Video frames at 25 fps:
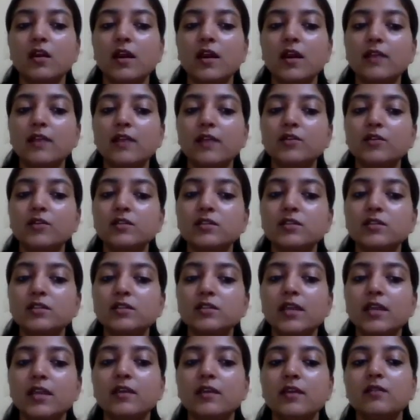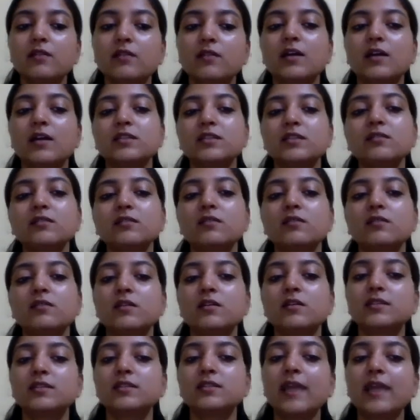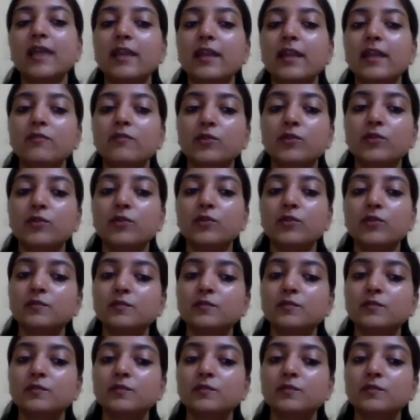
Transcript: and you can say here as a side view,